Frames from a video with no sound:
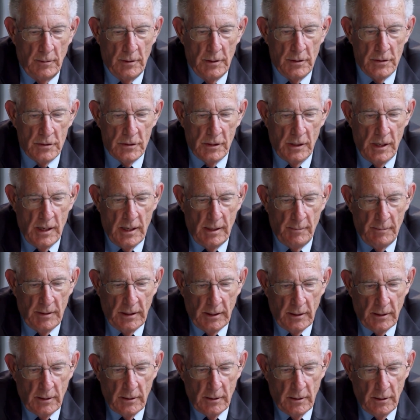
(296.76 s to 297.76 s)

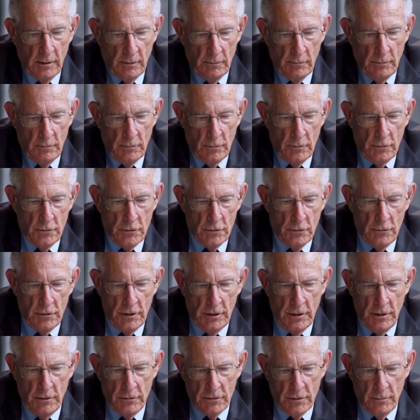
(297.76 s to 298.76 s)
Islamic,
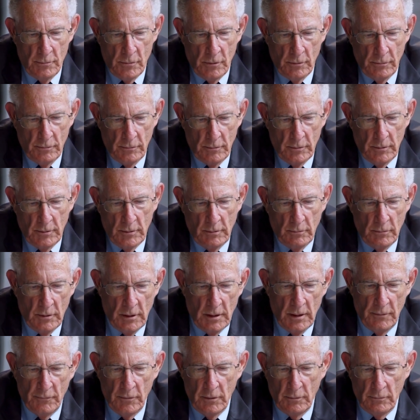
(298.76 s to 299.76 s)
Judaism, or
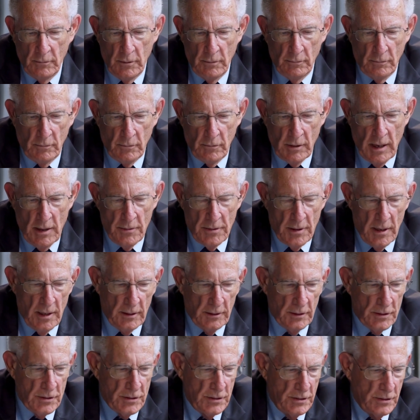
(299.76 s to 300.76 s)
whatever,
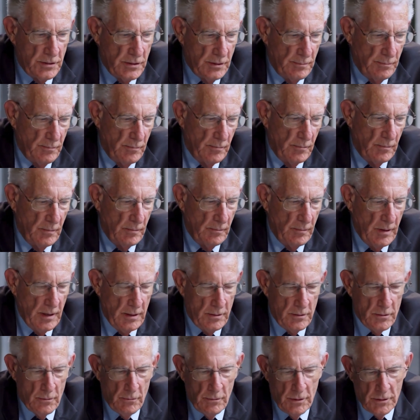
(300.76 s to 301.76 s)
Catholicism,
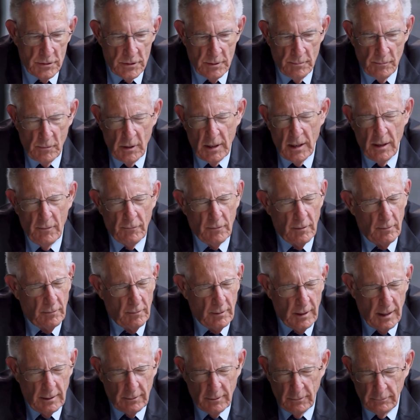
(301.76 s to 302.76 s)
Hinduism, whatever,
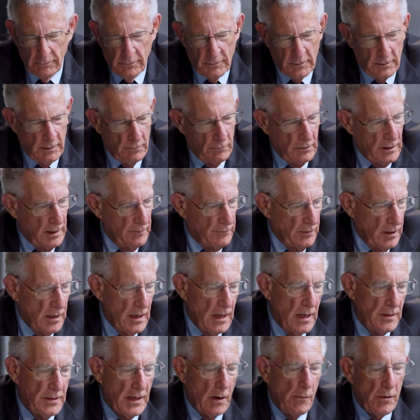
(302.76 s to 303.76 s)
whatever.
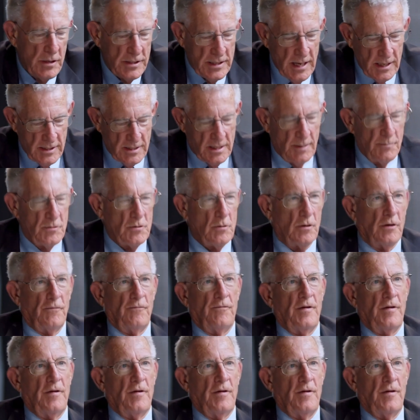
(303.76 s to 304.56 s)
They always had some sort